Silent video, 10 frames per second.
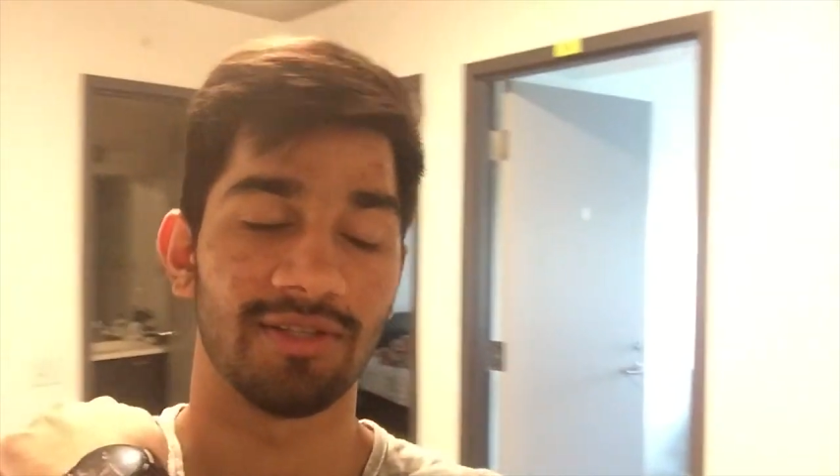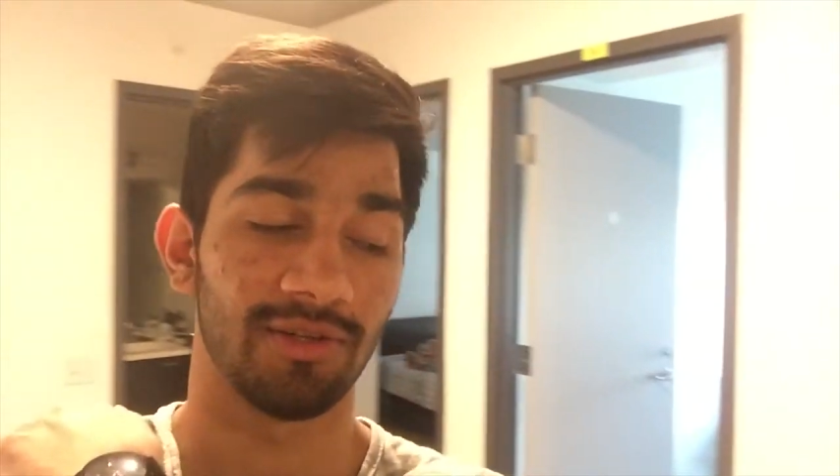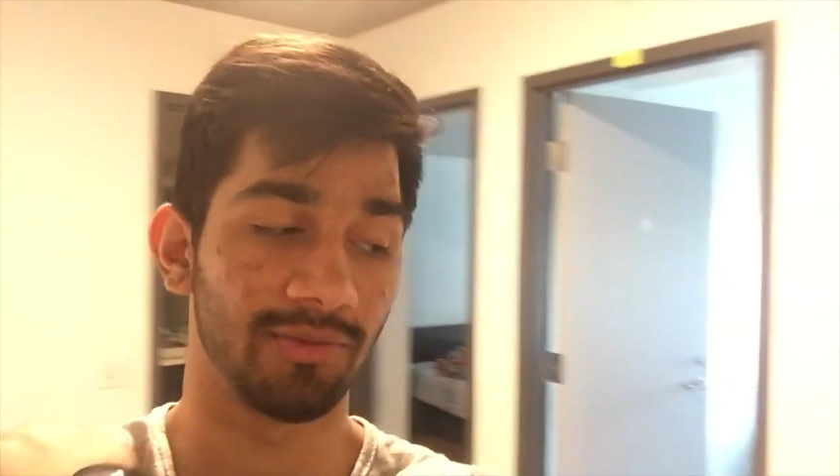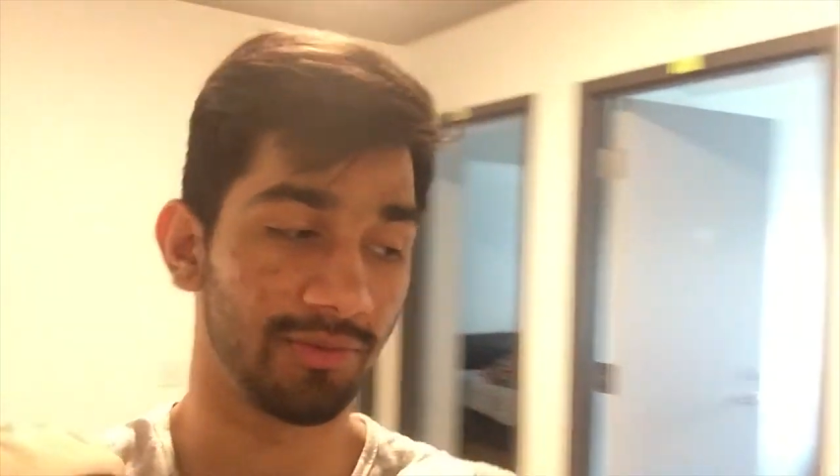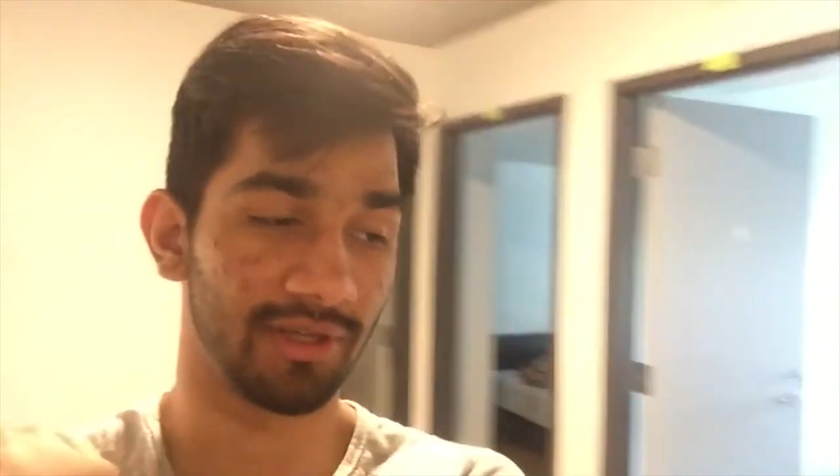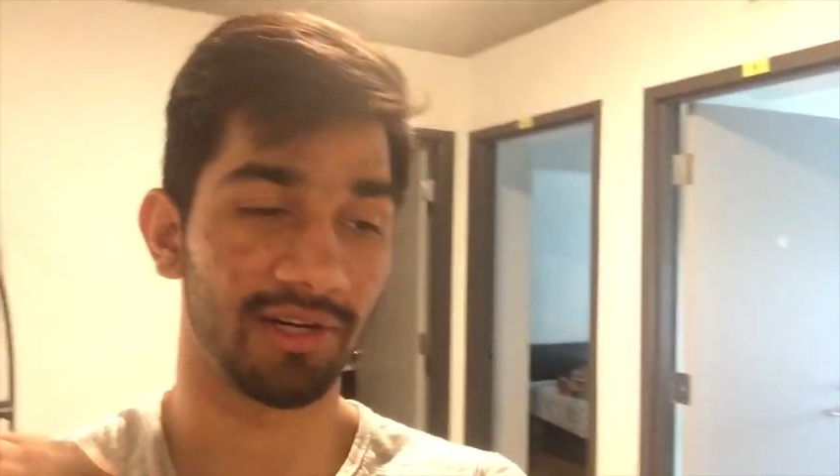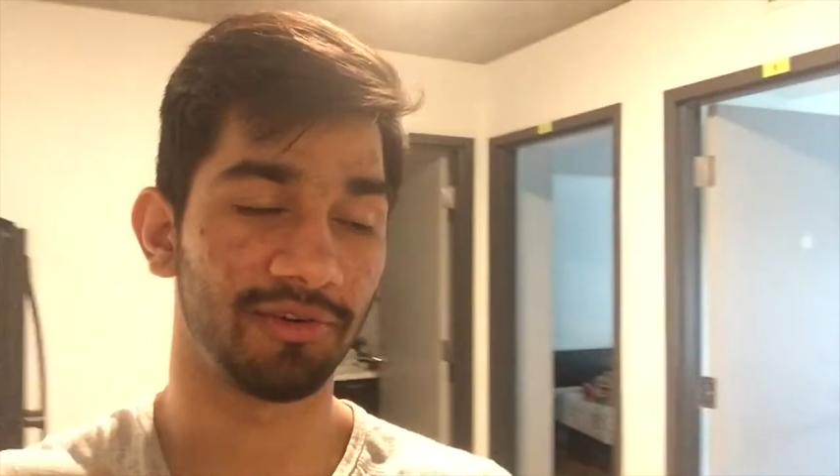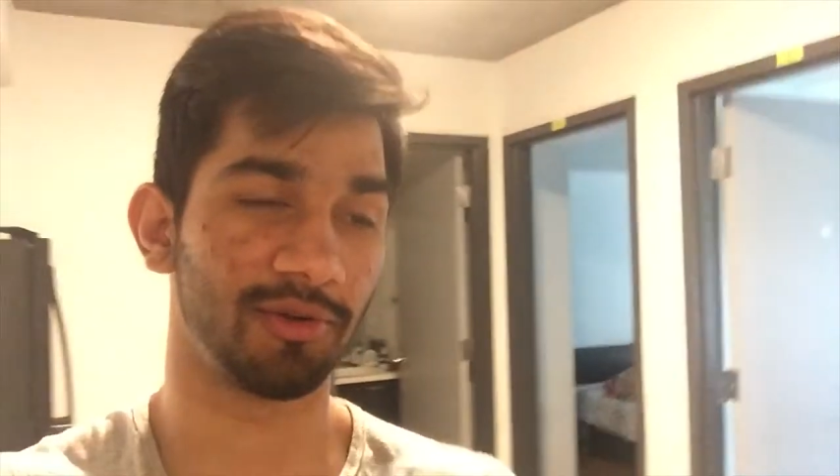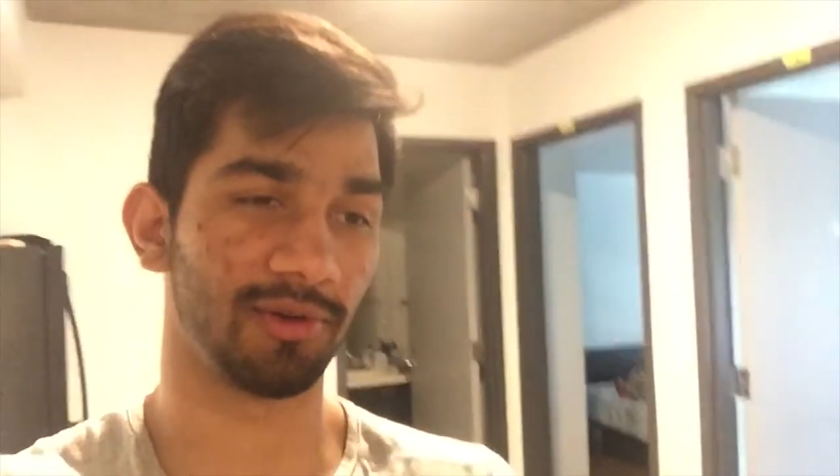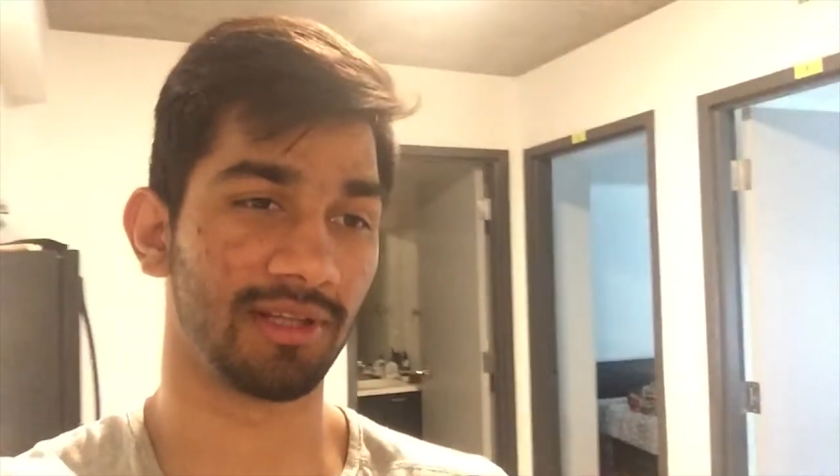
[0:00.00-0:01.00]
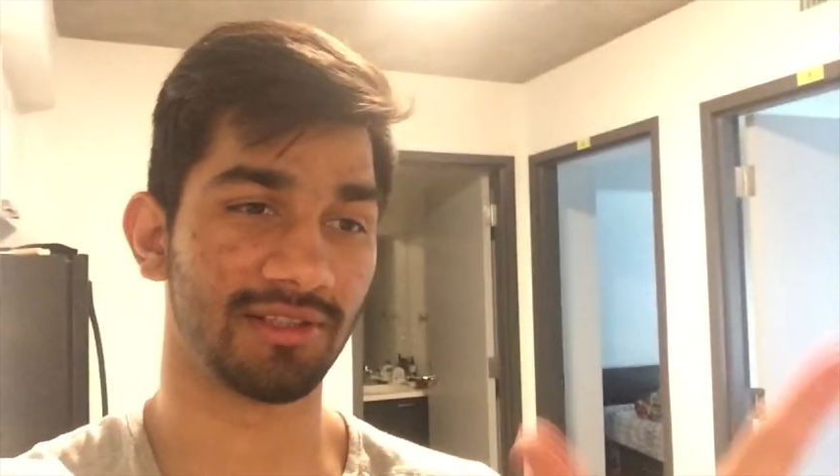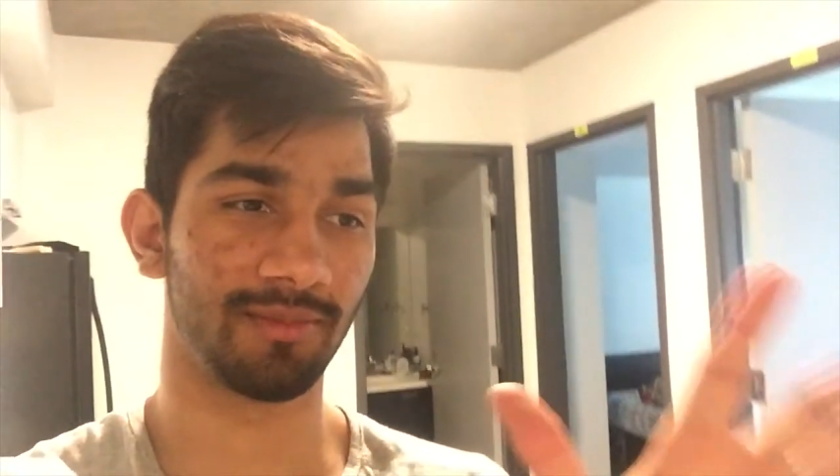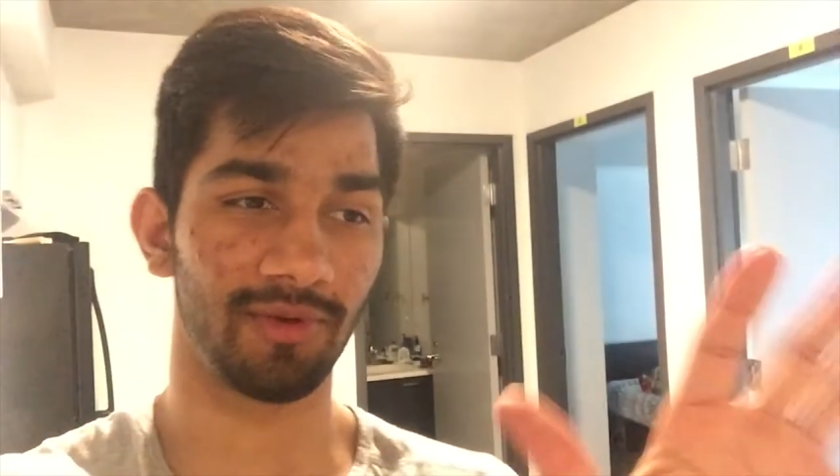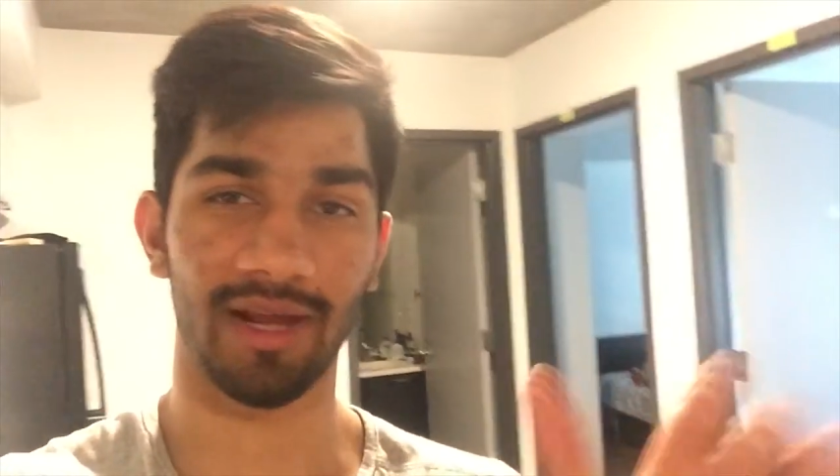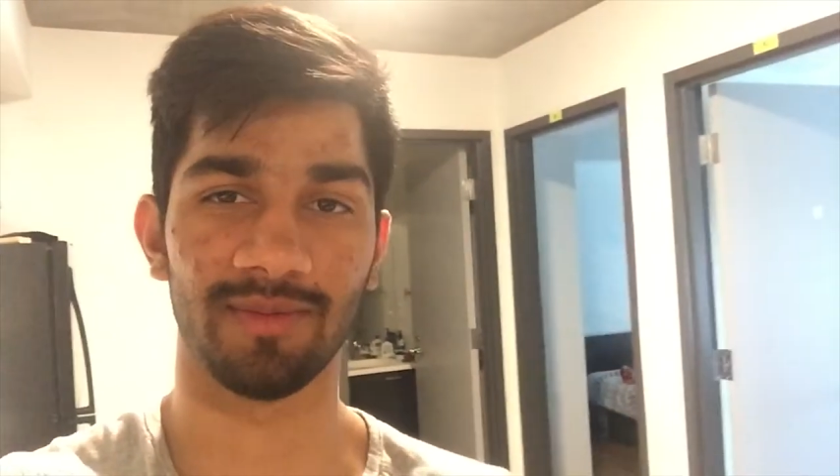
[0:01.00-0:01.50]
So we're gonna record like
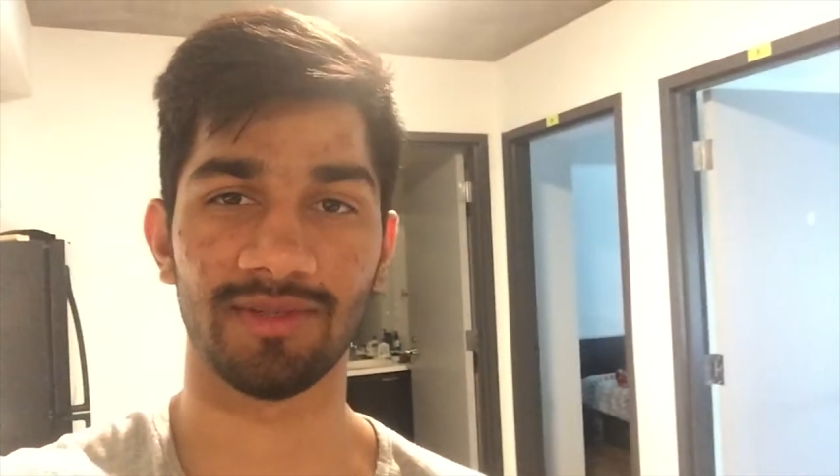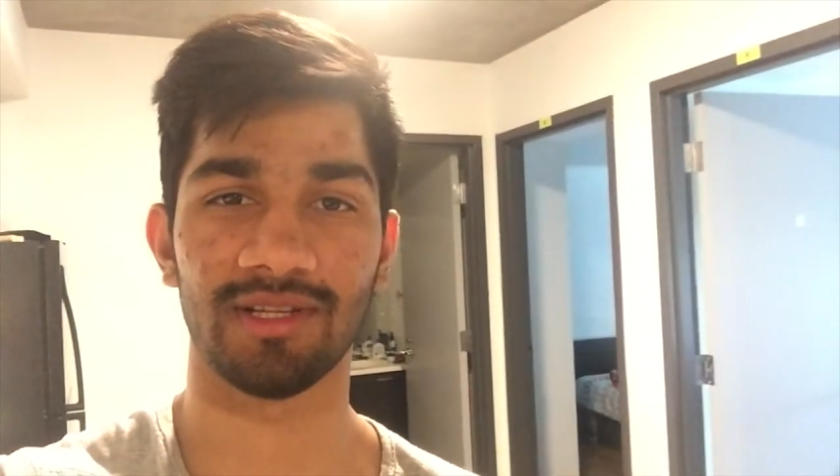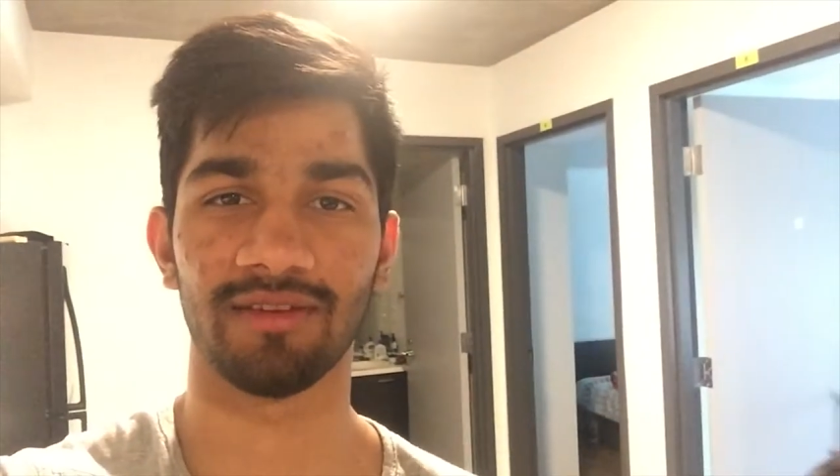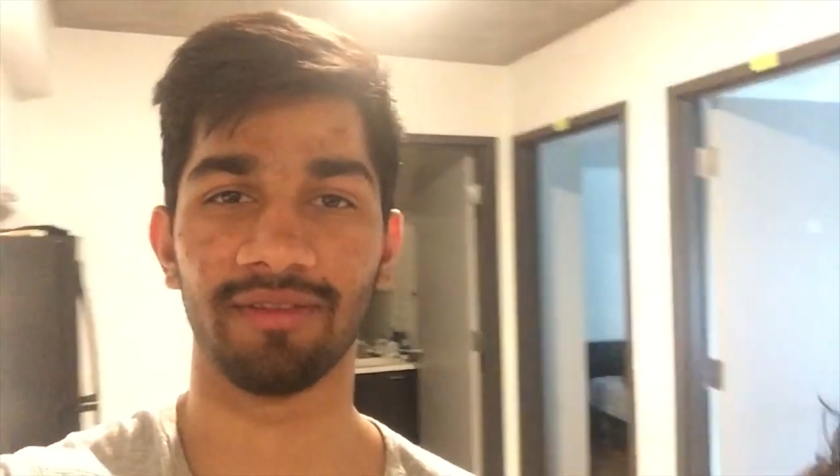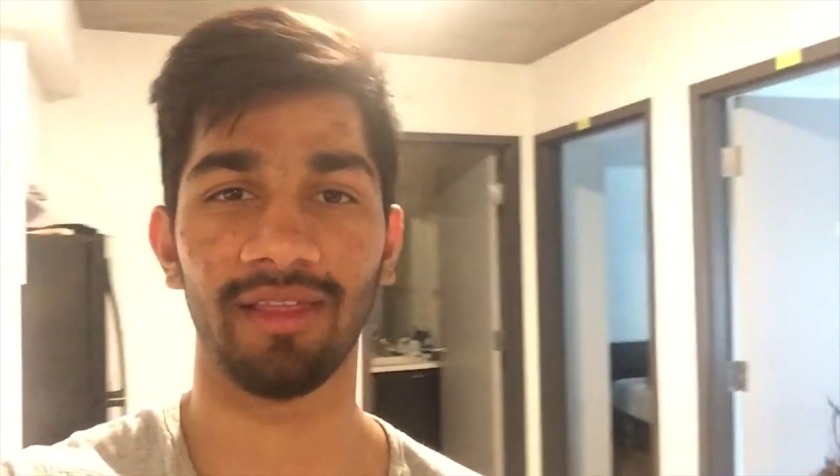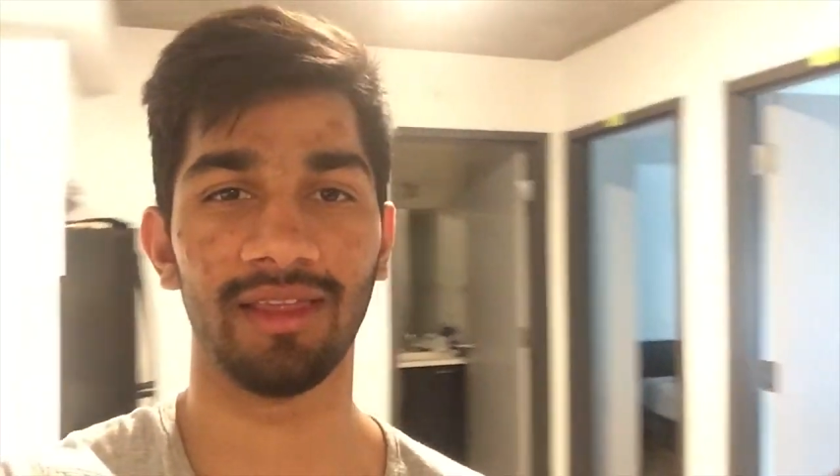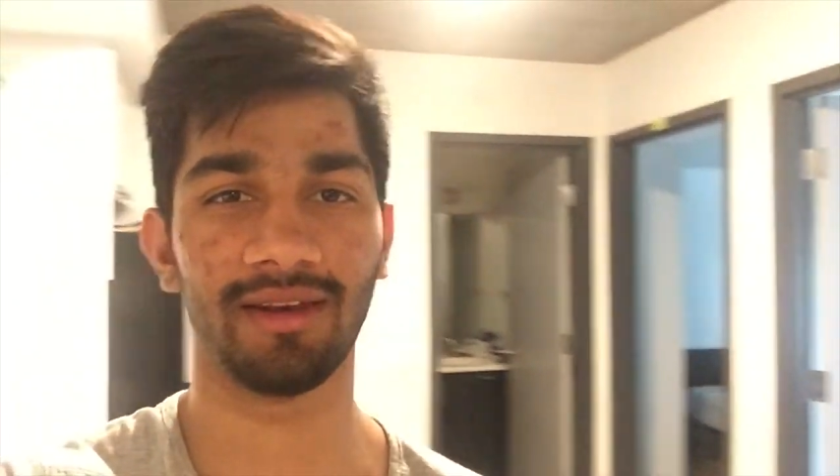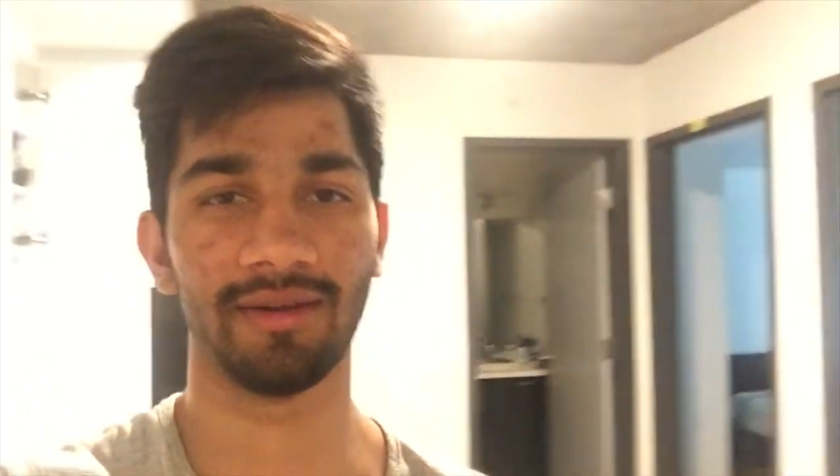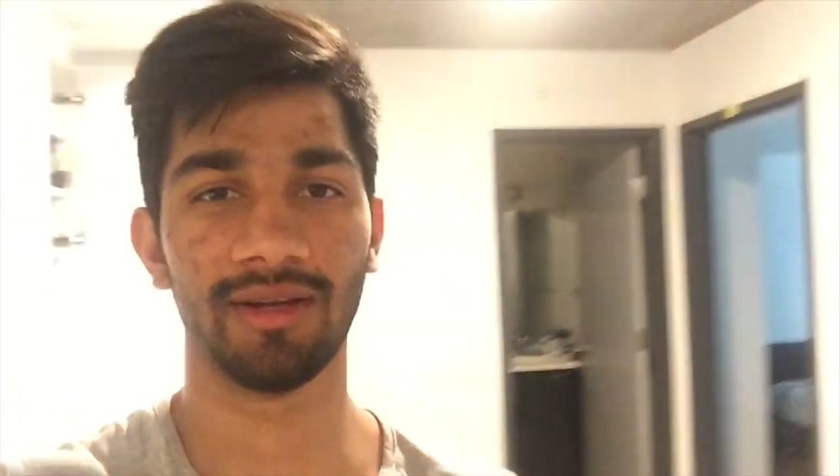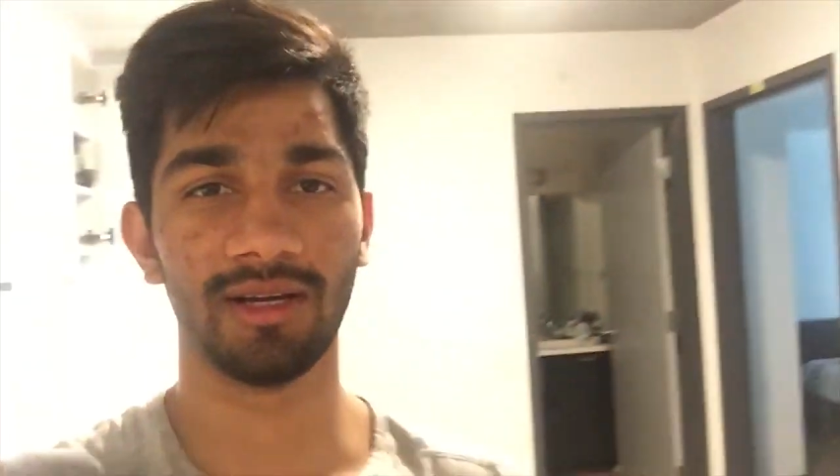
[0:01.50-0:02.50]
some random stuff, and then